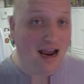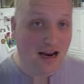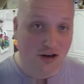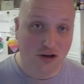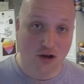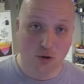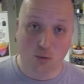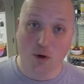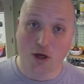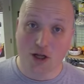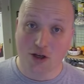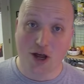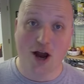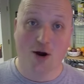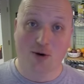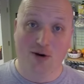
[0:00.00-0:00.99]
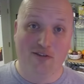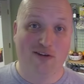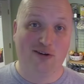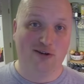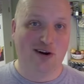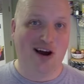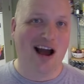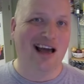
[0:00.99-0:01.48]
And you will know if
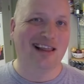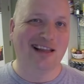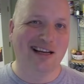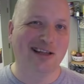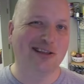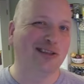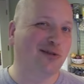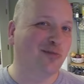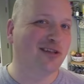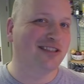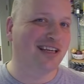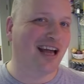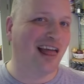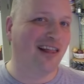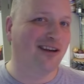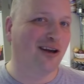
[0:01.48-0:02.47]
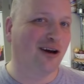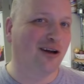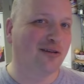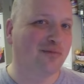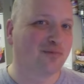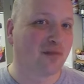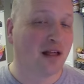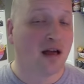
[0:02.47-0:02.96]
you try a little too much
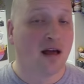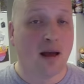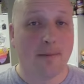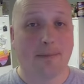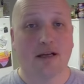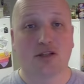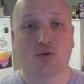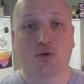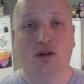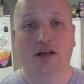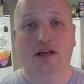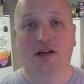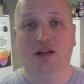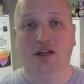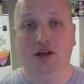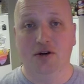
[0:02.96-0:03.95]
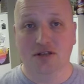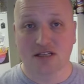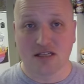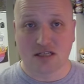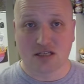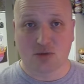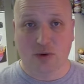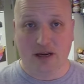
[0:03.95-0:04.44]
xylitol. But it's really good to use
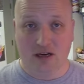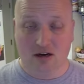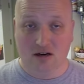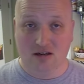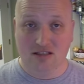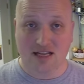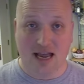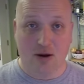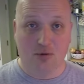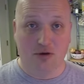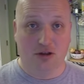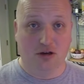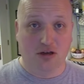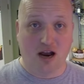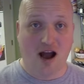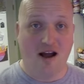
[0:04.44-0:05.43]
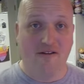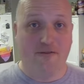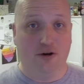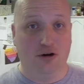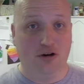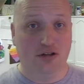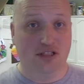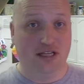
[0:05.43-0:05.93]
as a sweetener, say with your coffee
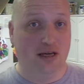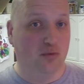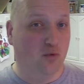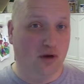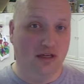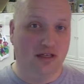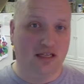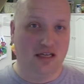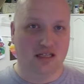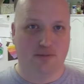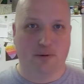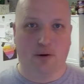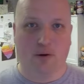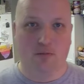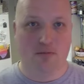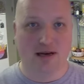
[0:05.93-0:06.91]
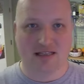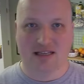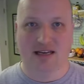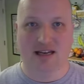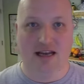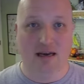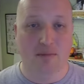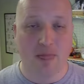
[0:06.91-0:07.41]
or your tea. 1 teaspoon, mix
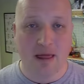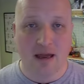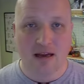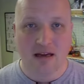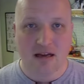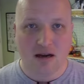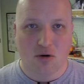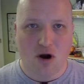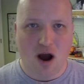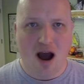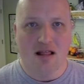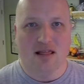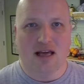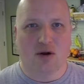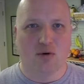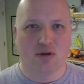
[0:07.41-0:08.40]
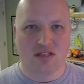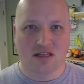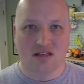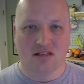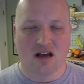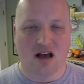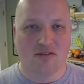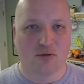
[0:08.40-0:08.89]
it in. Hot liquids, it
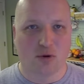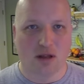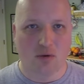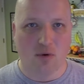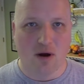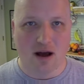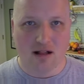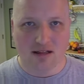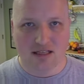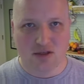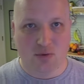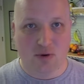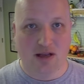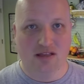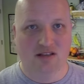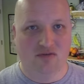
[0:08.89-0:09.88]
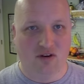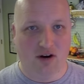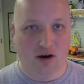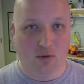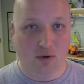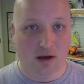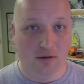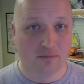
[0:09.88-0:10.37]
dissolves really well, it sweetens
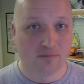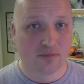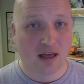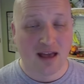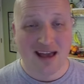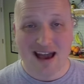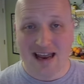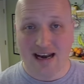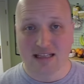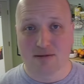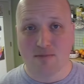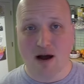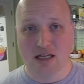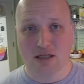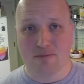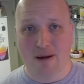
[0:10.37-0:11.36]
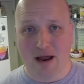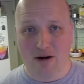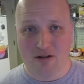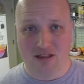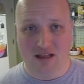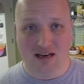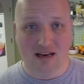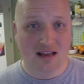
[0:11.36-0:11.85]
very well. And it's much
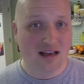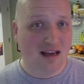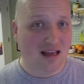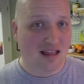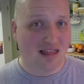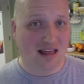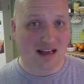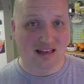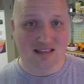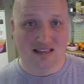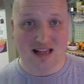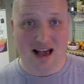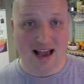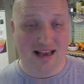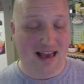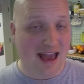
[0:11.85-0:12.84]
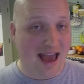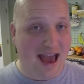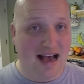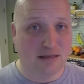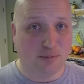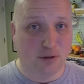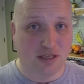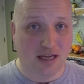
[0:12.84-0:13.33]
better than things like
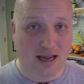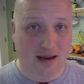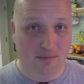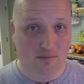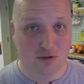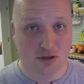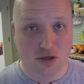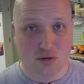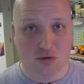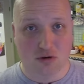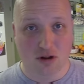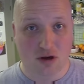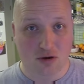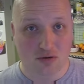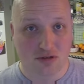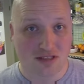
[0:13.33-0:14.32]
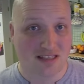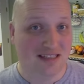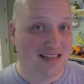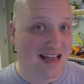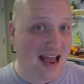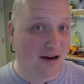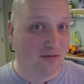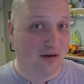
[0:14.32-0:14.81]
aspartame, sucralose,
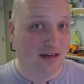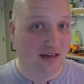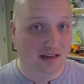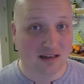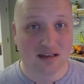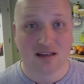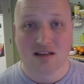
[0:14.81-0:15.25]
saccharin,